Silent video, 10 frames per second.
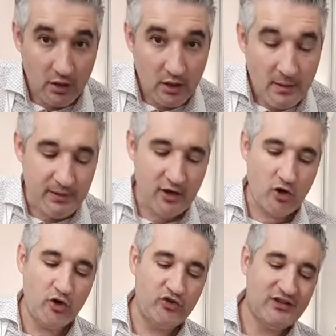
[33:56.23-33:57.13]

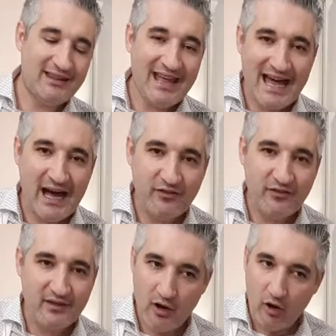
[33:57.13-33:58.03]
Because the day after,
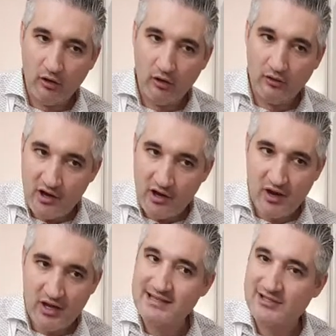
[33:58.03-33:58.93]
all the
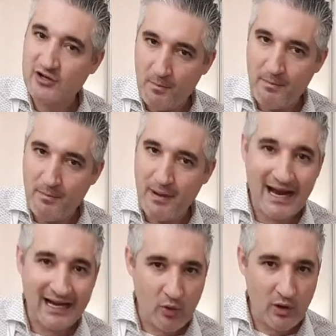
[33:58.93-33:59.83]
ingredients combine
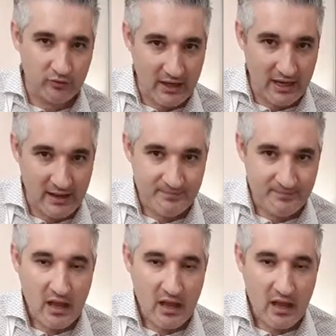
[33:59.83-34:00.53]
well together.